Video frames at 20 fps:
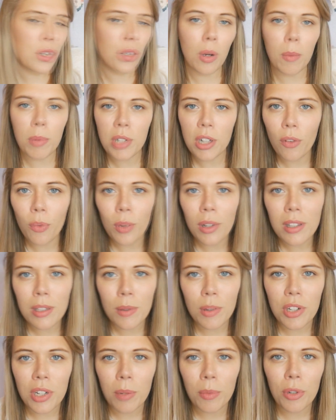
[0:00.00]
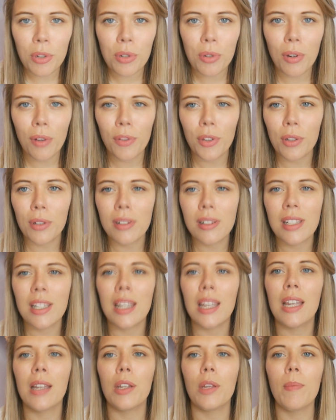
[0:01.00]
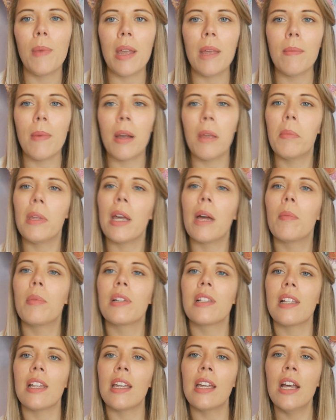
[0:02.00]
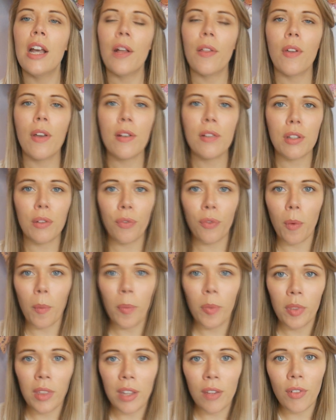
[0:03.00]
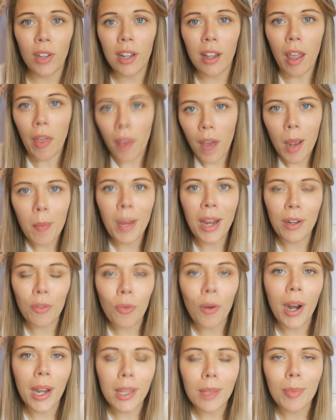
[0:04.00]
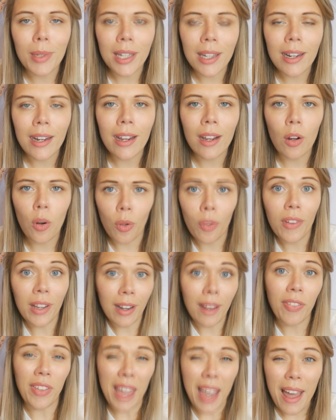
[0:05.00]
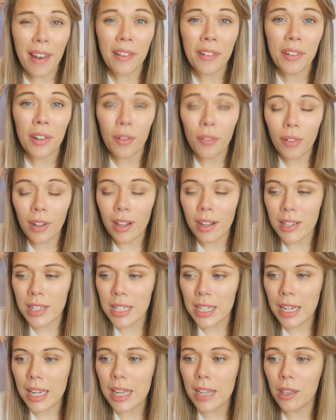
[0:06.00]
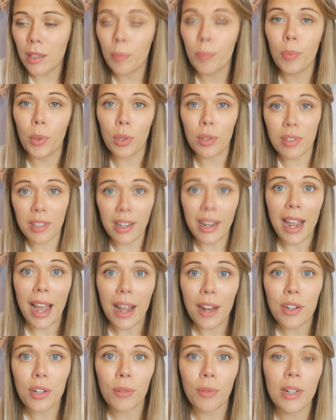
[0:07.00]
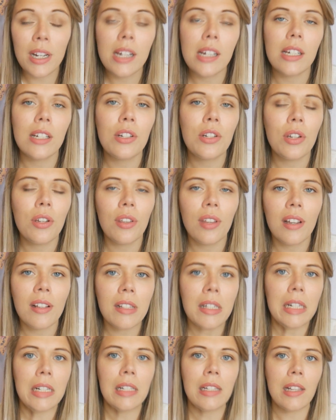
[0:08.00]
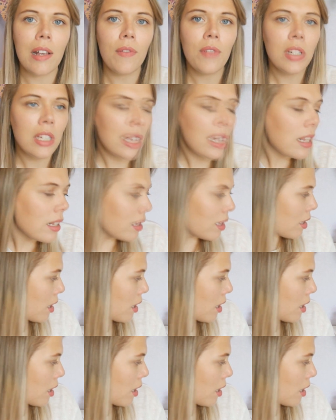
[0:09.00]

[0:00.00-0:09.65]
like top shelf ones, which I'm not sure if you can see, you might be able to see, those are from the video that I made right at the beginning, or the end of last year, the books I had to read in 2017.